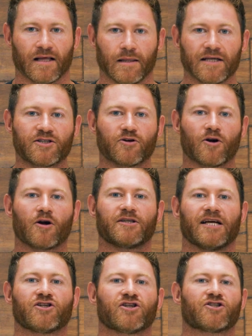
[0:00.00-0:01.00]
Let's turn our
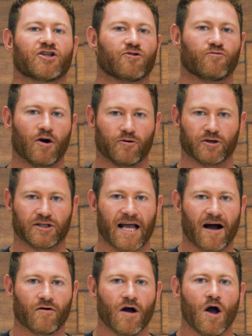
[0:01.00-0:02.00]
attention to the rotors
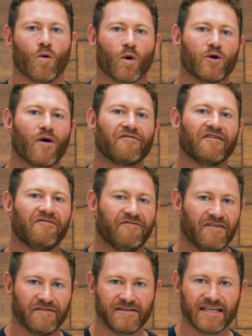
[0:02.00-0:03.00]
now, where you have a
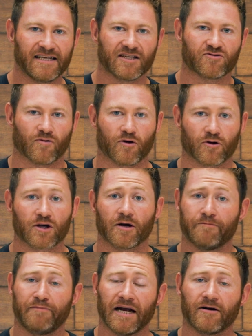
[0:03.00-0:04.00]
15-inch rotor
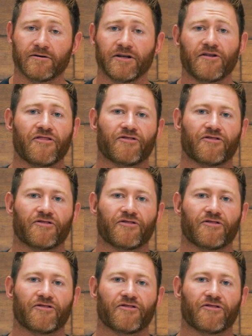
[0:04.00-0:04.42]
compared to the